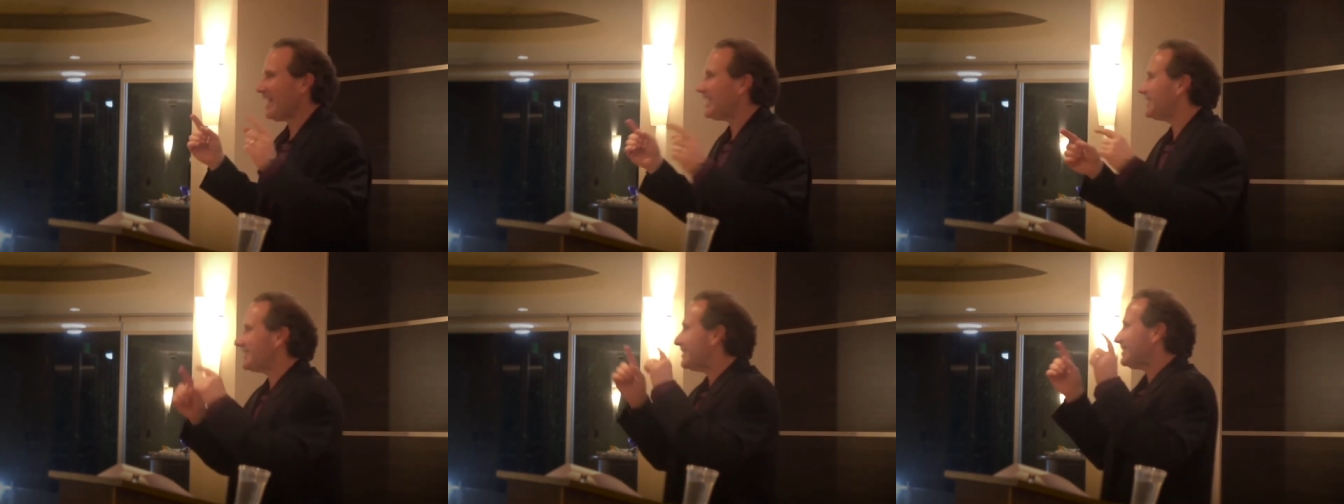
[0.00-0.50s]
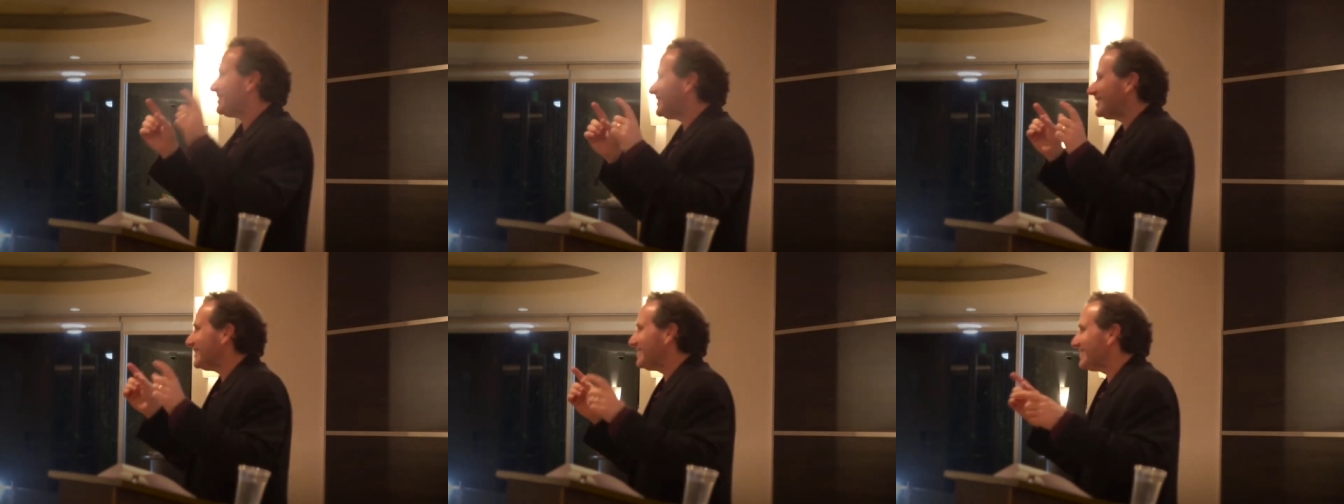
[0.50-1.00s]
Like, it,
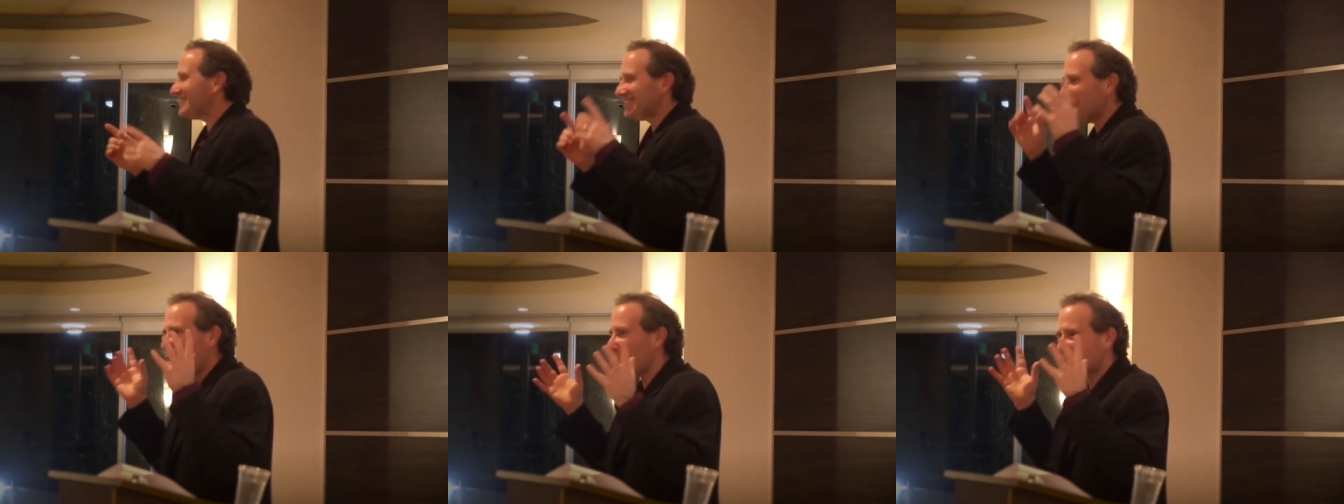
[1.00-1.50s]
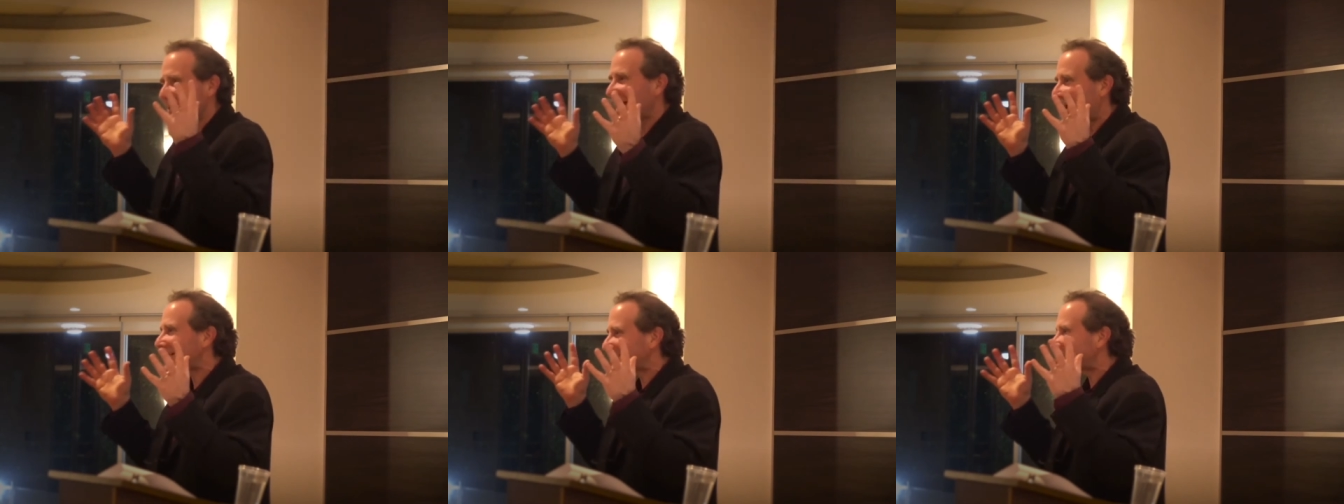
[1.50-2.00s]

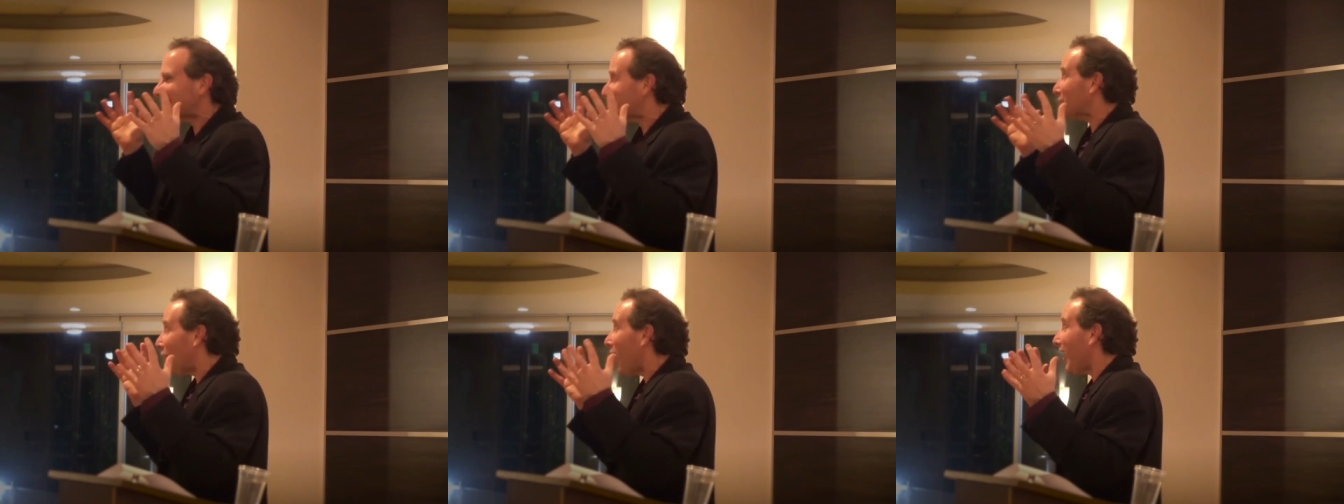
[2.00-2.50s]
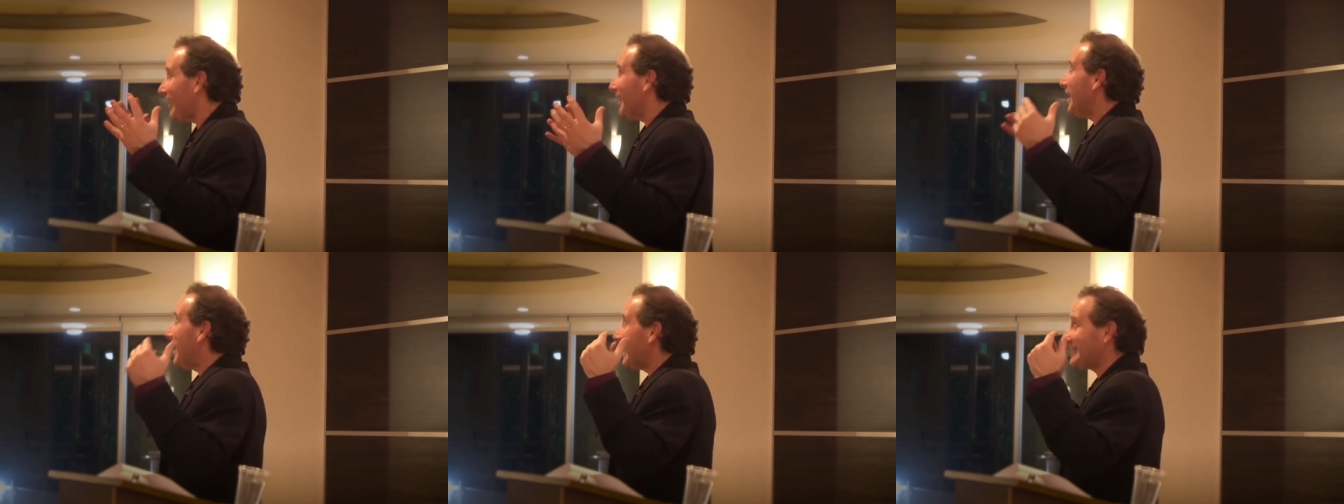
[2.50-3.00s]
nobody has that thought,
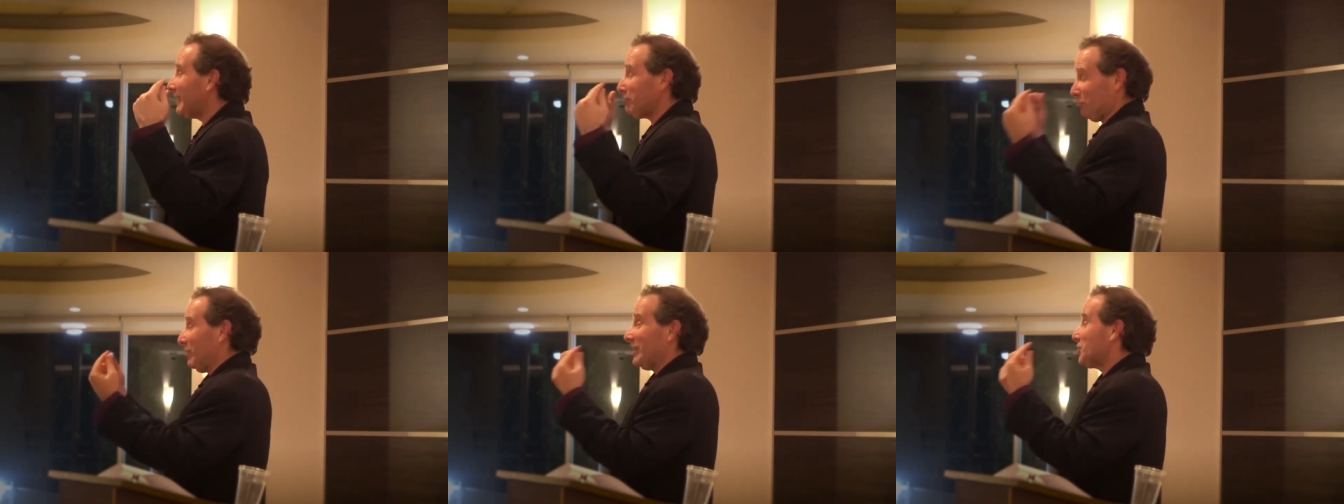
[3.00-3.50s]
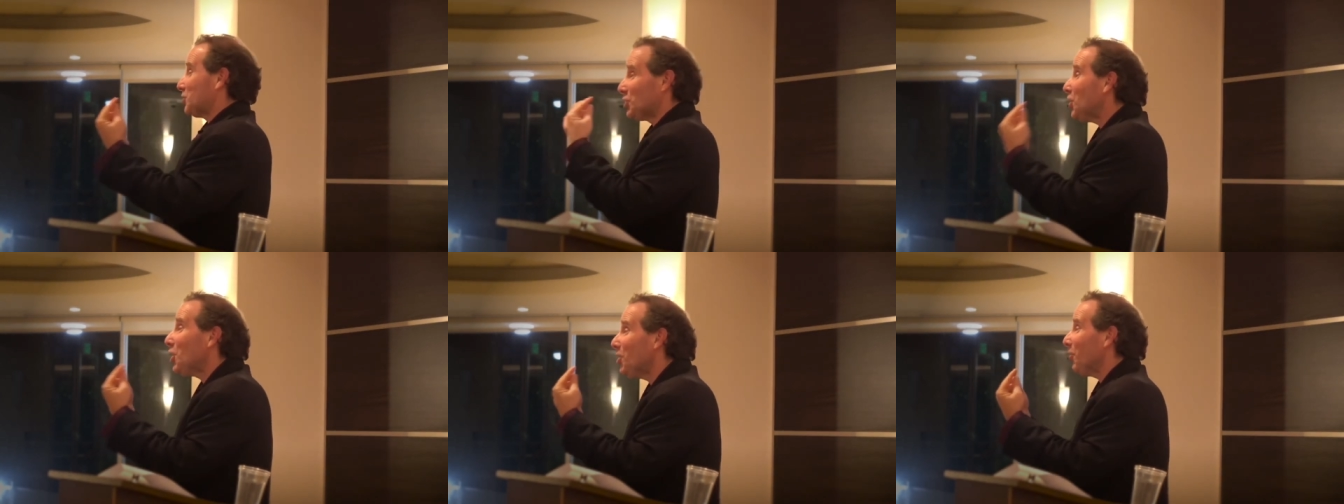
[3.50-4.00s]
except when it's
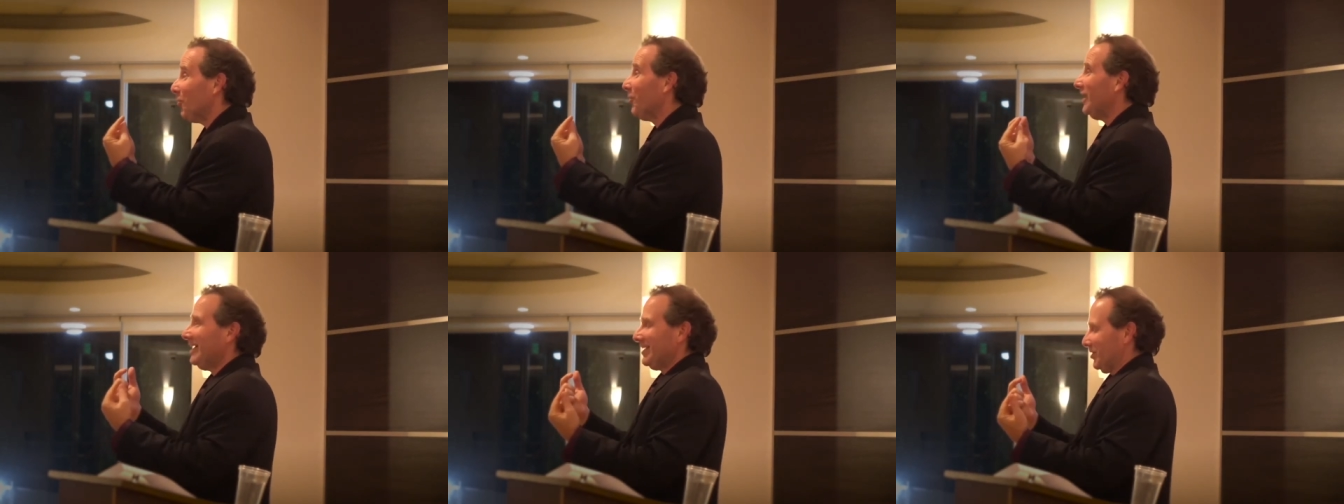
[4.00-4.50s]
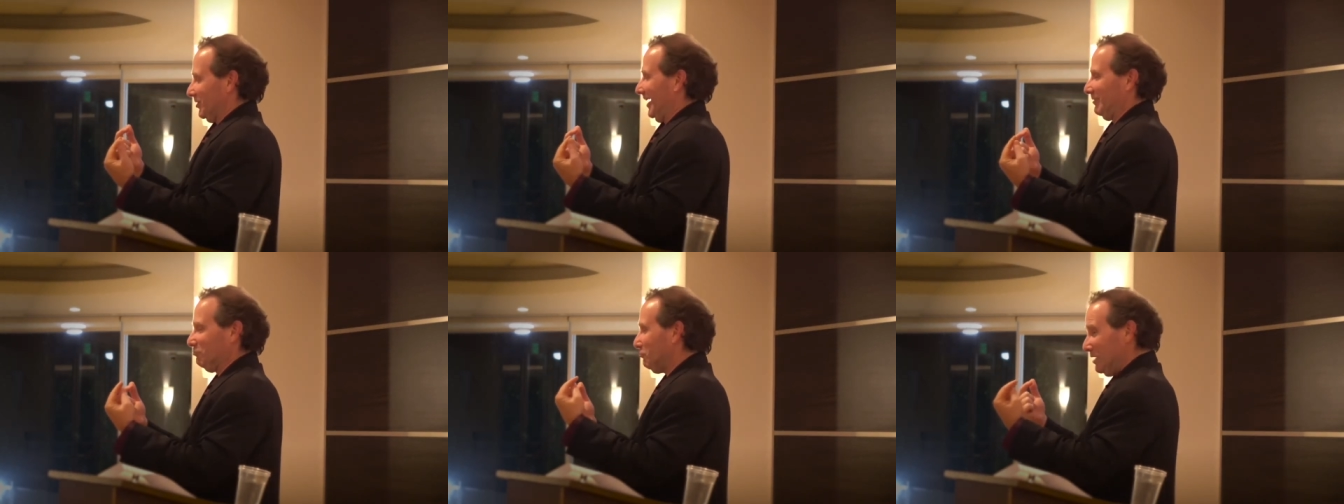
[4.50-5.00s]
you, you're
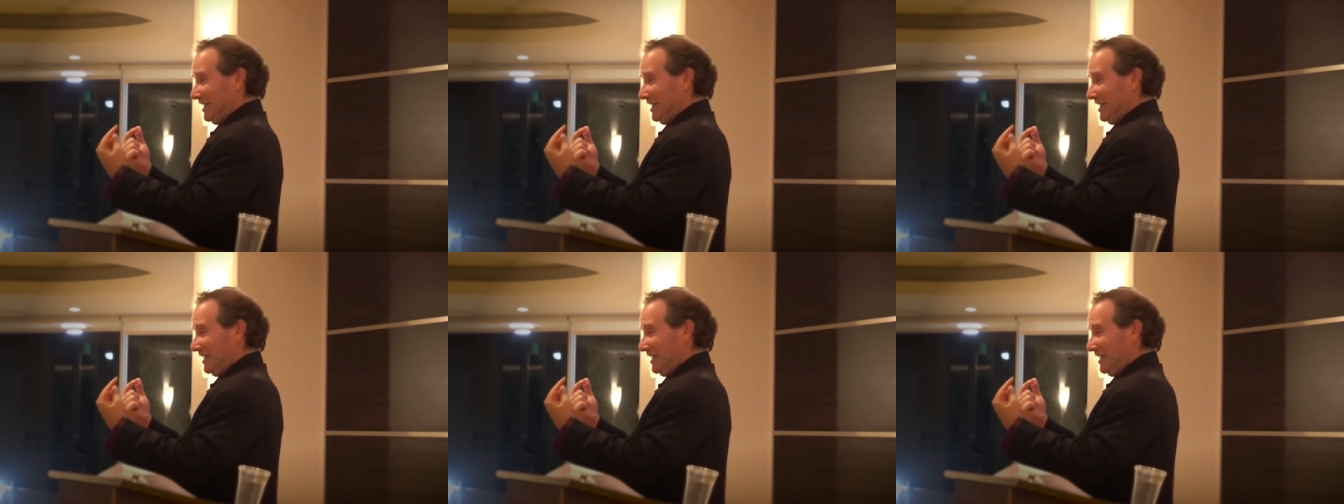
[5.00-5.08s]
like,